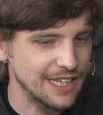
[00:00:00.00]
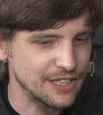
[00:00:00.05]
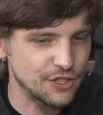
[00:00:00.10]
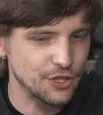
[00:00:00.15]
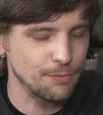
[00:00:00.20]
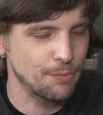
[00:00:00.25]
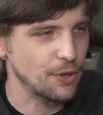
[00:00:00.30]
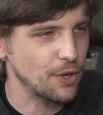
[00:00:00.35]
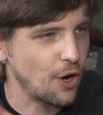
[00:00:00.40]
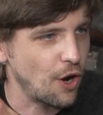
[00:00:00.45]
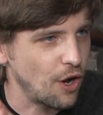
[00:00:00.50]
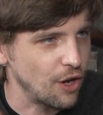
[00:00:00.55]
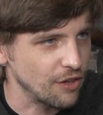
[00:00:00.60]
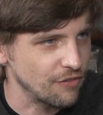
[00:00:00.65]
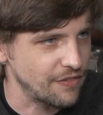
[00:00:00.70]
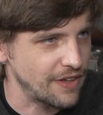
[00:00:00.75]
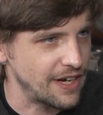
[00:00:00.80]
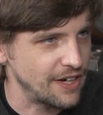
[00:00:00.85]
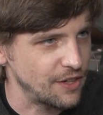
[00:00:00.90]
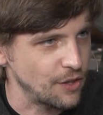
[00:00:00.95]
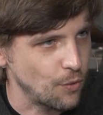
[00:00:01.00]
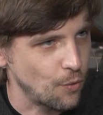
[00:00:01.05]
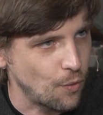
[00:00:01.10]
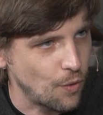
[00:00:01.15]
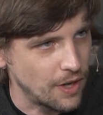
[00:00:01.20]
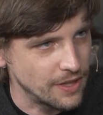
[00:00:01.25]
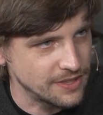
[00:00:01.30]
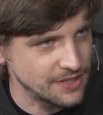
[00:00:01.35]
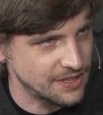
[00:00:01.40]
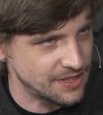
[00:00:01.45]
lets you put all of that into
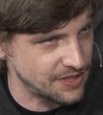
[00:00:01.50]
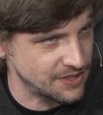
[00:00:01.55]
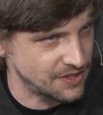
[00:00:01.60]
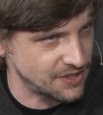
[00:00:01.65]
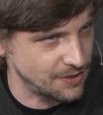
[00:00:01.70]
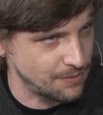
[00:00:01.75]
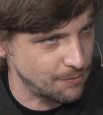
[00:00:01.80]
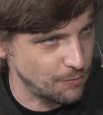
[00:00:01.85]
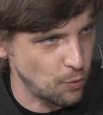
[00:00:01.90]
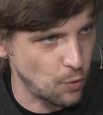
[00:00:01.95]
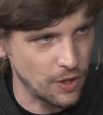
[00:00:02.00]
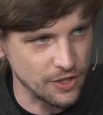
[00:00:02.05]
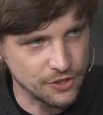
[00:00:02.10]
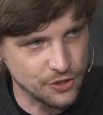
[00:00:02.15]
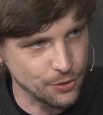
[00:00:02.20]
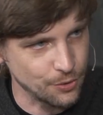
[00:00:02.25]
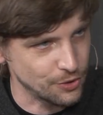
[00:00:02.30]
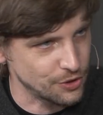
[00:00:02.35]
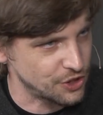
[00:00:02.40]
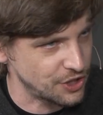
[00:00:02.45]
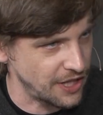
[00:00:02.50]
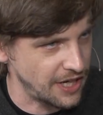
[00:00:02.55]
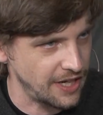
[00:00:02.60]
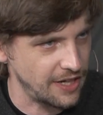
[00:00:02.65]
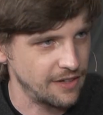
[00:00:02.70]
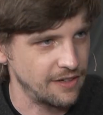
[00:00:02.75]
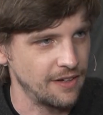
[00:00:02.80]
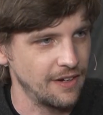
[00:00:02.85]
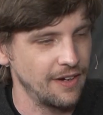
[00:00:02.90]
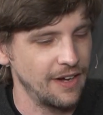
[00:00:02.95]
one system, one tool
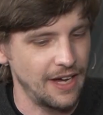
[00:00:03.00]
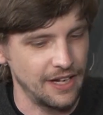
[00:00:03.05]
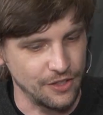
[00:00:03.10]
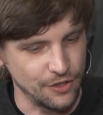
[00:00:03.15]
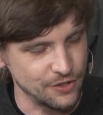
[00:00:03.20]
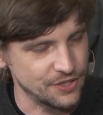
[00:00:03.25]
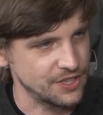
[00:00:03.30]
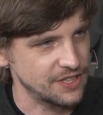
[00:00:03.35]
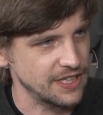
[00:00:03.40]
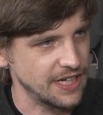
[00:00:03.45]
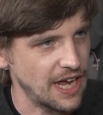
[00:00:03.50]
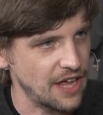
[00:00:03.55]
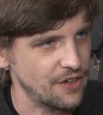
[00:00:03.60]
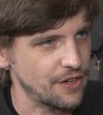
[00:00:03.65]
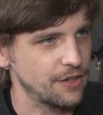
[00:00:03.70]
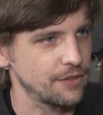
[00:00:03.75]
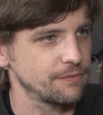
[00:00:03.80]
chain, and use it together.